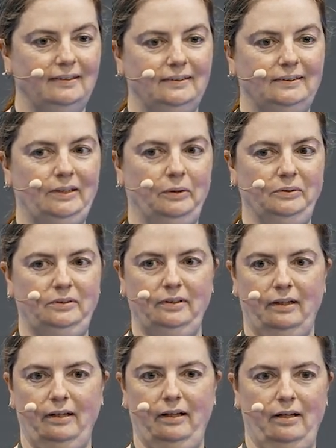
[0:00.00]
So
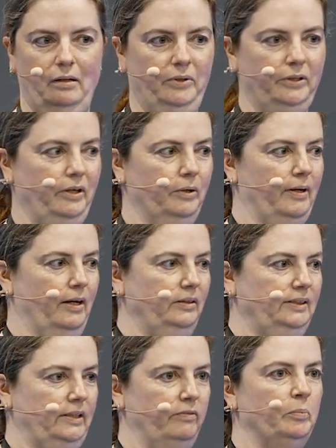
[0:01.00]
I'm looking around.
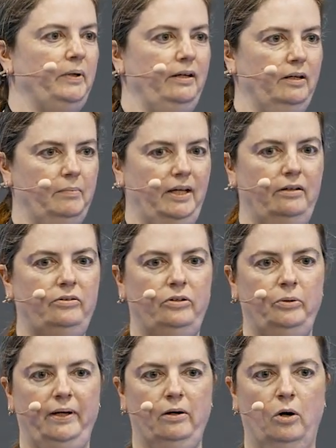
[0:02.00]
Is everybody committed to
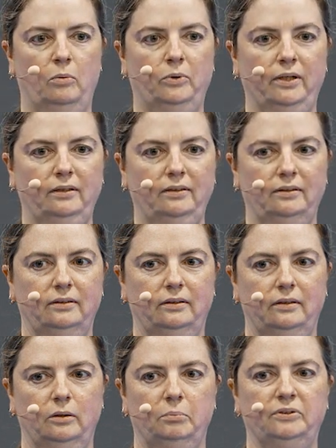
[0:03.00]
doing homework
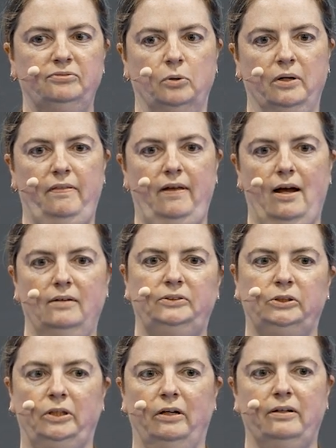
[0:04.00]
before the
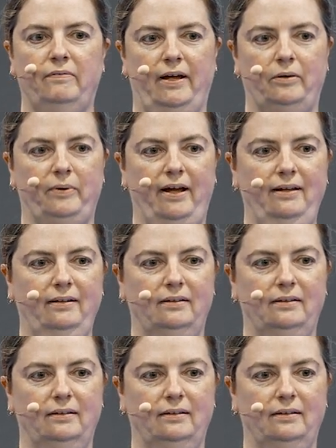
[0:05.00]
After Dark event, right?